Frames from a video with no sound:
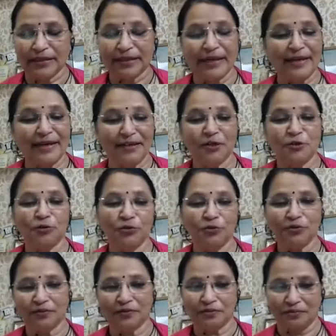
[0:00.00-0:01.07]
Can
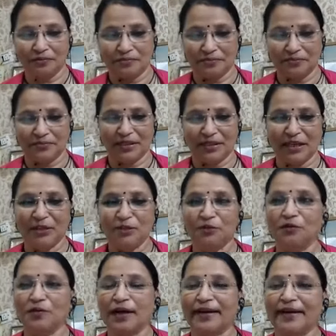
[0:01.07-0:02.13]
you
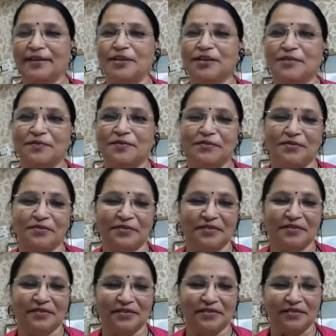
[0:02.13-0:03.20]
kind of
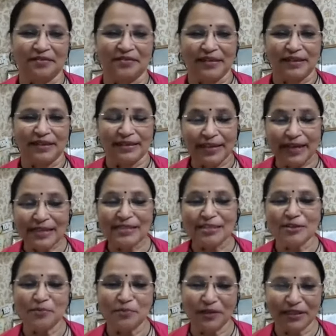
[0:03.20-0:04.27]
tell
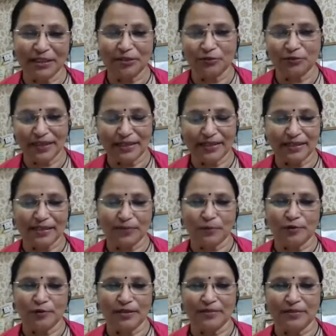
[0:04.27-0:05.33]
somebody to take
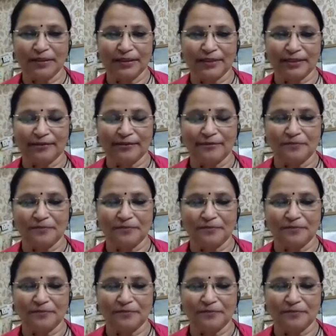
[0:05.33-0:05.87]
responsibility?